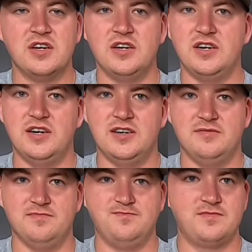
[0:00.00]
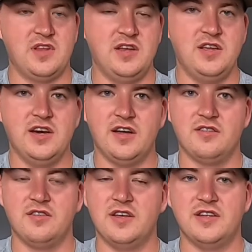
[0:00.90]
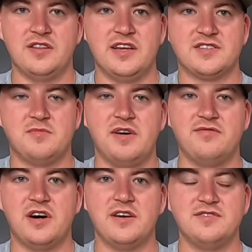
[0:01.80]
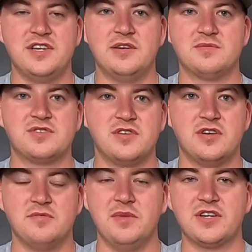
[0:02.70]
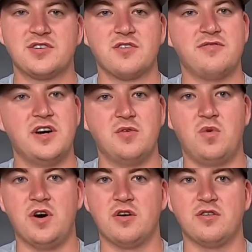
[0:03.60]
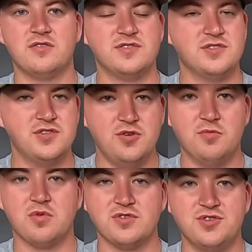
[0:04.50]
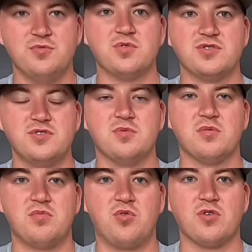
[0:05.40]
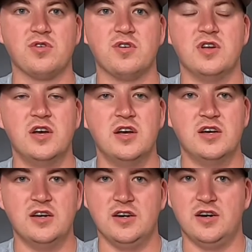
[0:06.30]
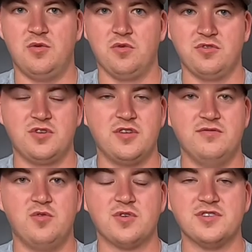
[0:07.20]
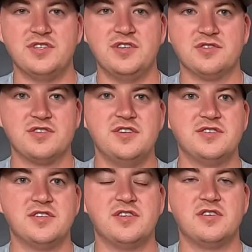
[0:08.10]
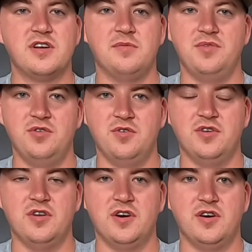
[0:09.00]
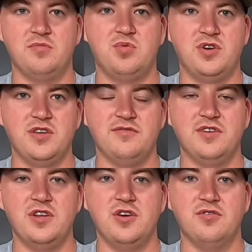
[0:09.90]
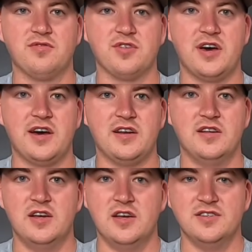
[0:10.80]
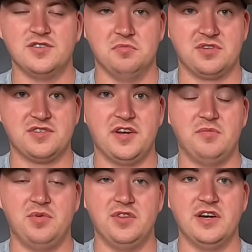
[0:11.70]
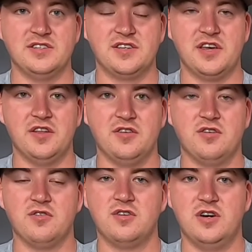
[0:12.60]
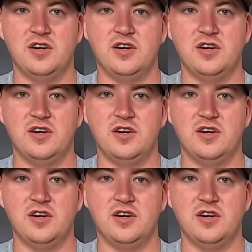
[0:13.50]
And yeah, that's my 5 tips. Make sure to find water. Super important. We're looking forward to teal season. I'm doing plenty of video for that, so I'm excited to put that together.